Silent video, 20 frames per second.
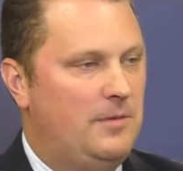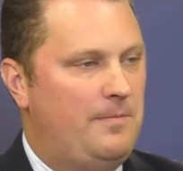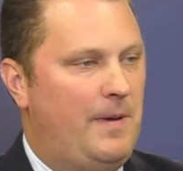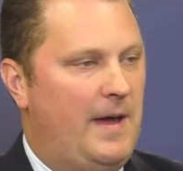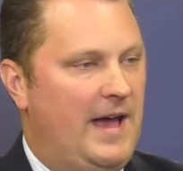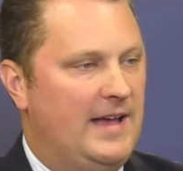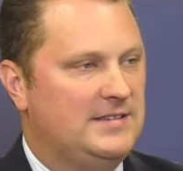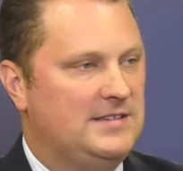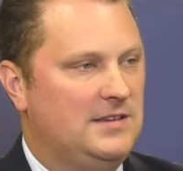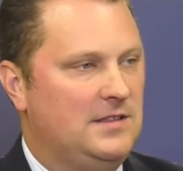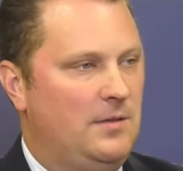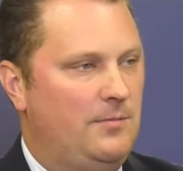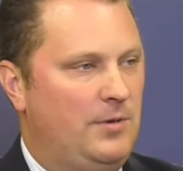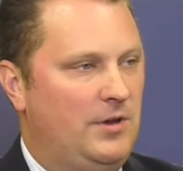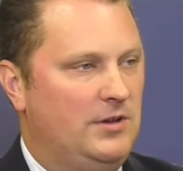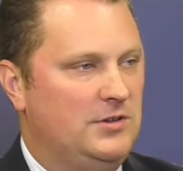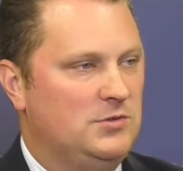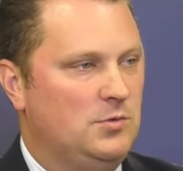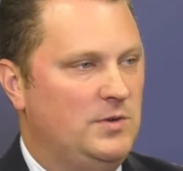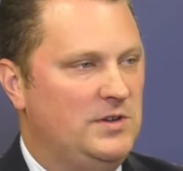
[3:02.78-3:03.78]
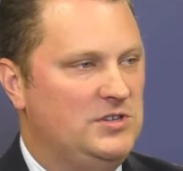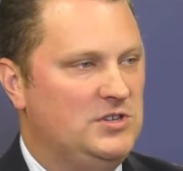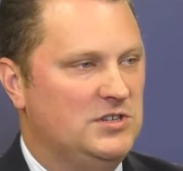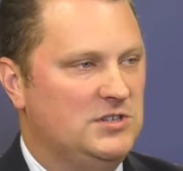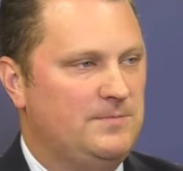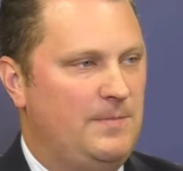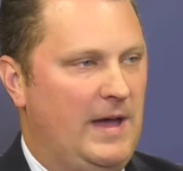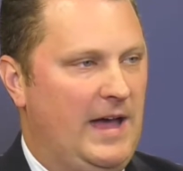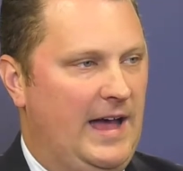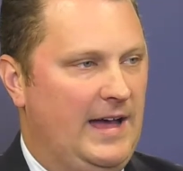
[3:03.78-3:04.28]
to passing the bills we
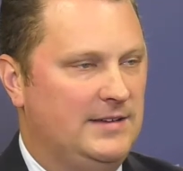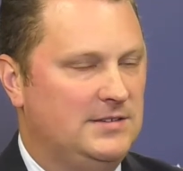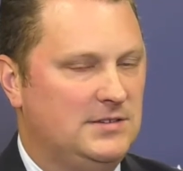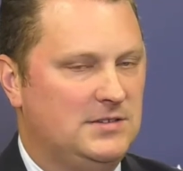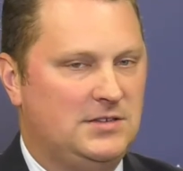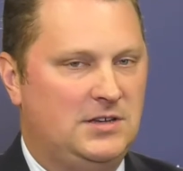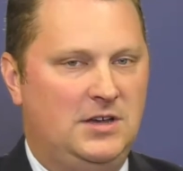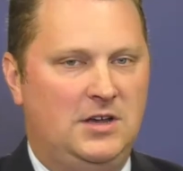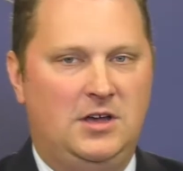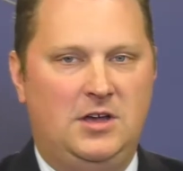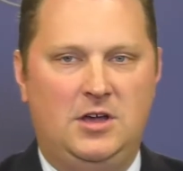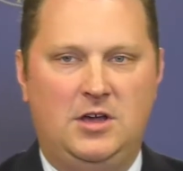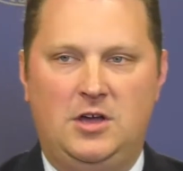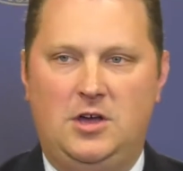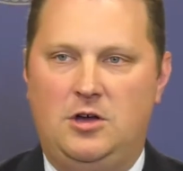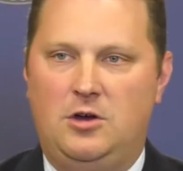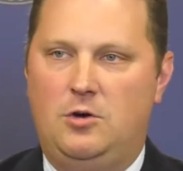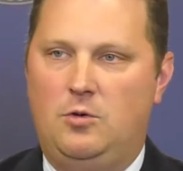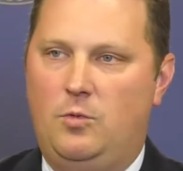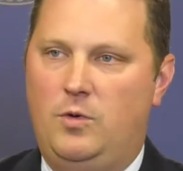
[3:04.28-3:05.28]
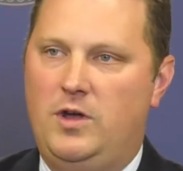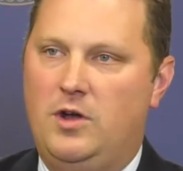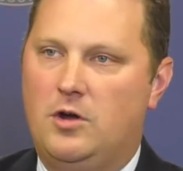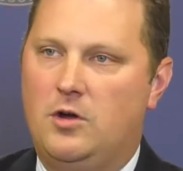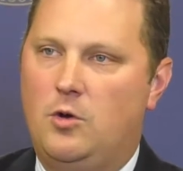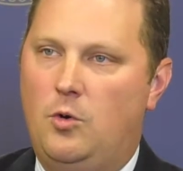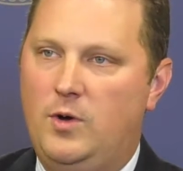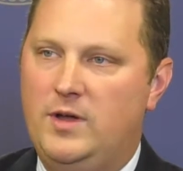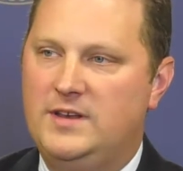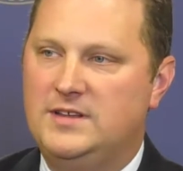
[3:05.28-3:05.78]
just passed, we are
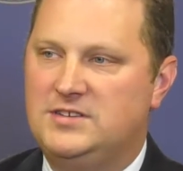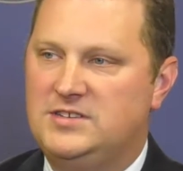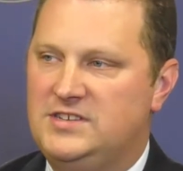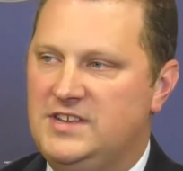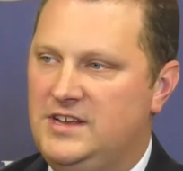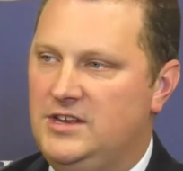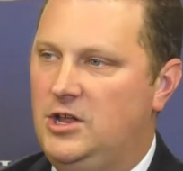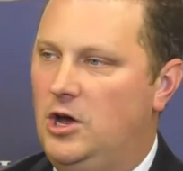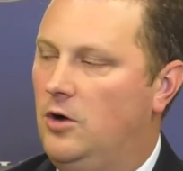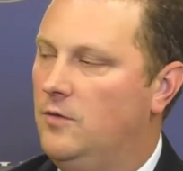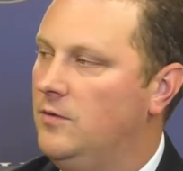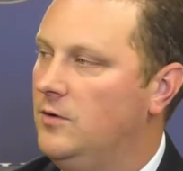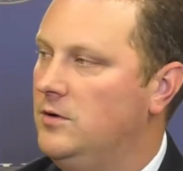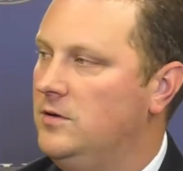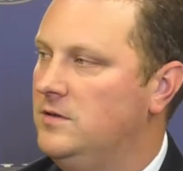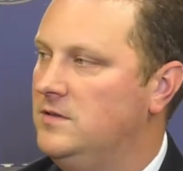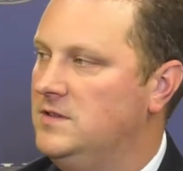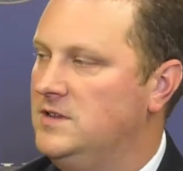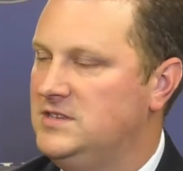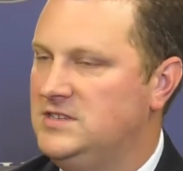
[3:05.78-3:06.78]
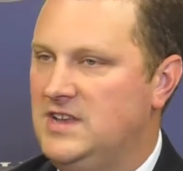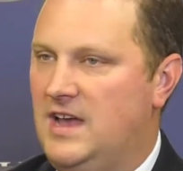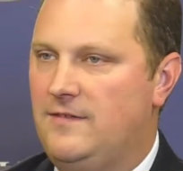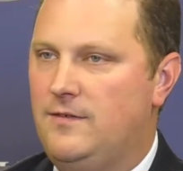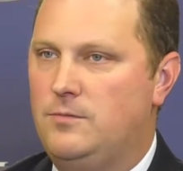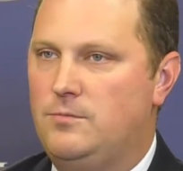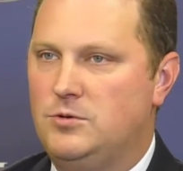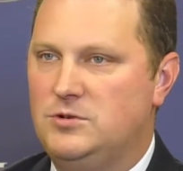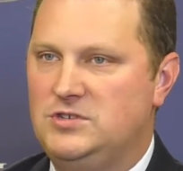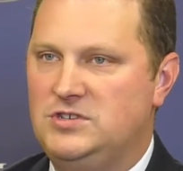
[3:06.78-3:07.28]
going to send over the
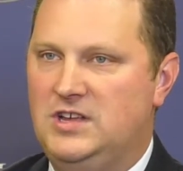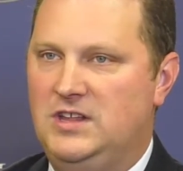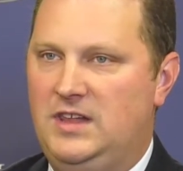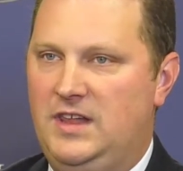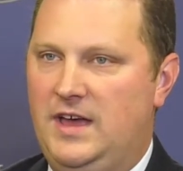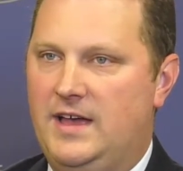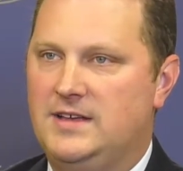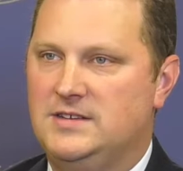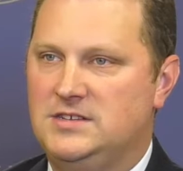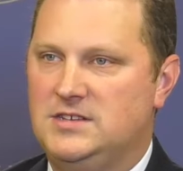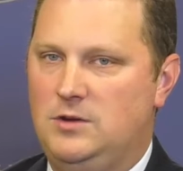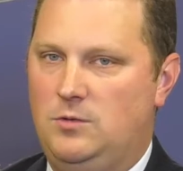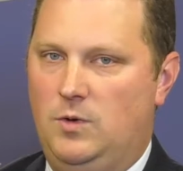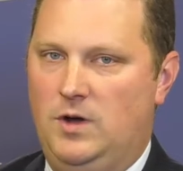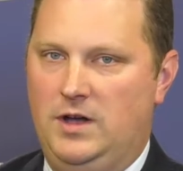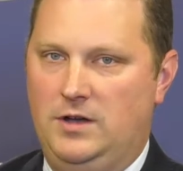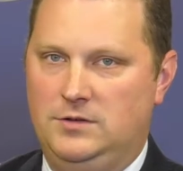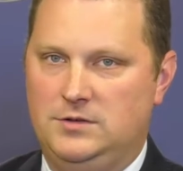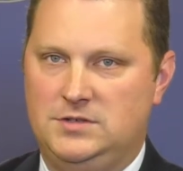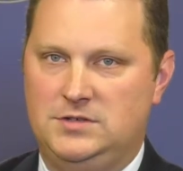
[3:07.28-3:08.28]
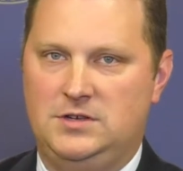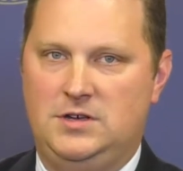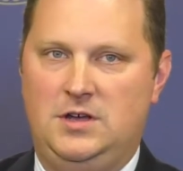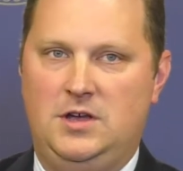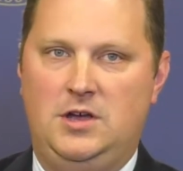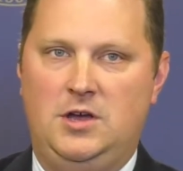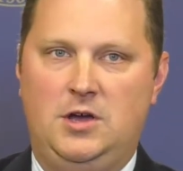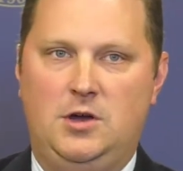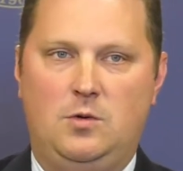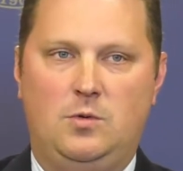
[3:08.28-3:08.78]
7% legacy wells,
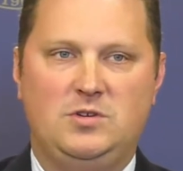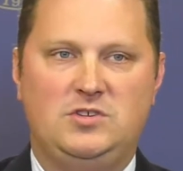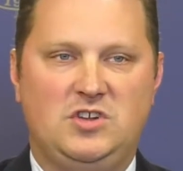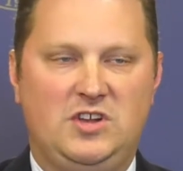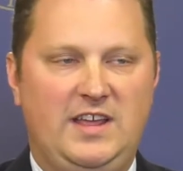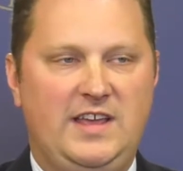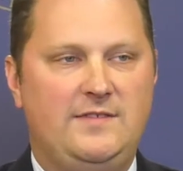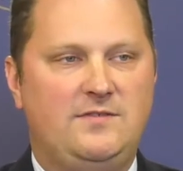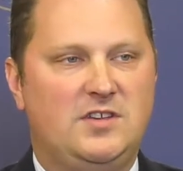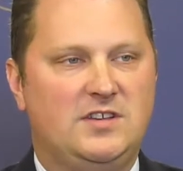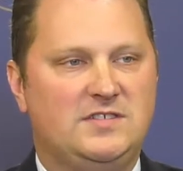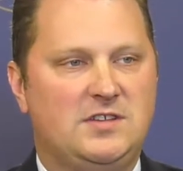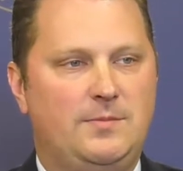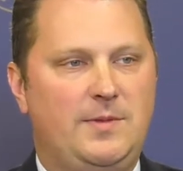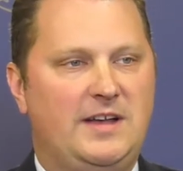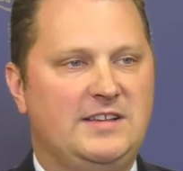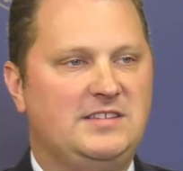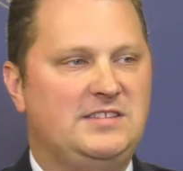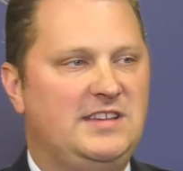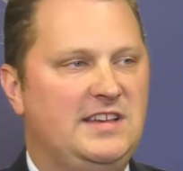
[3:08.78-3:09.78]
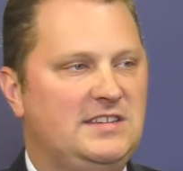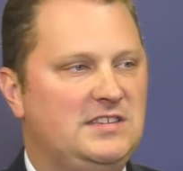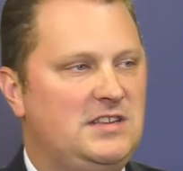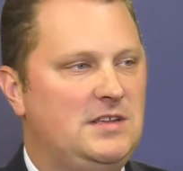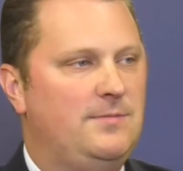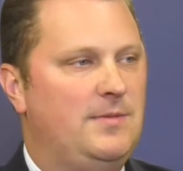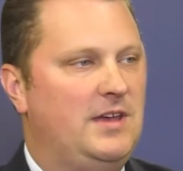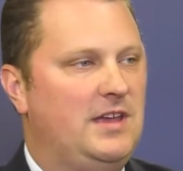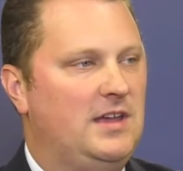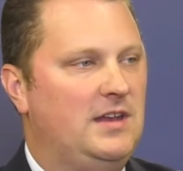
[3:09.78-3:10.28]
which leaves us about
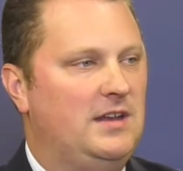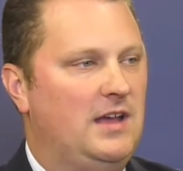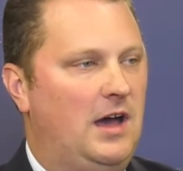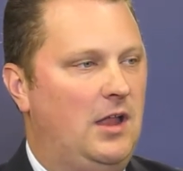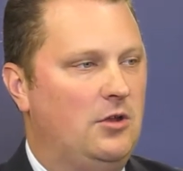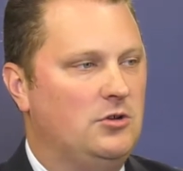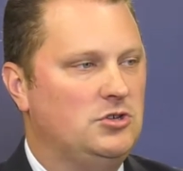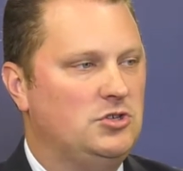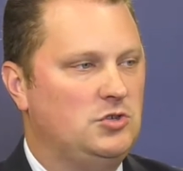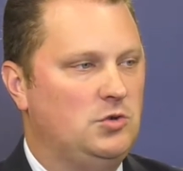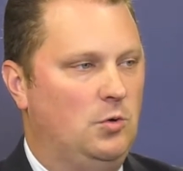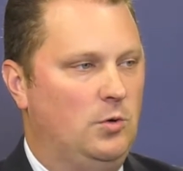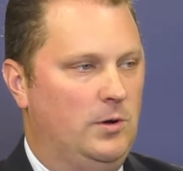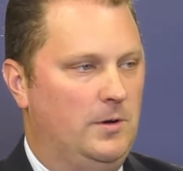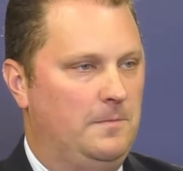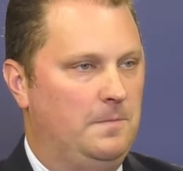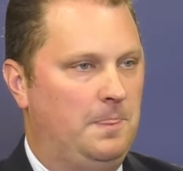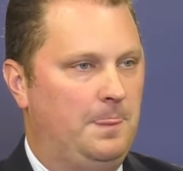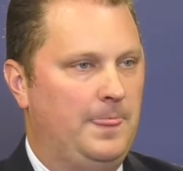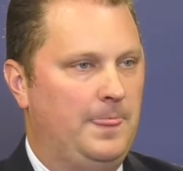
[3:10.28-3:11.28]
$60 million short.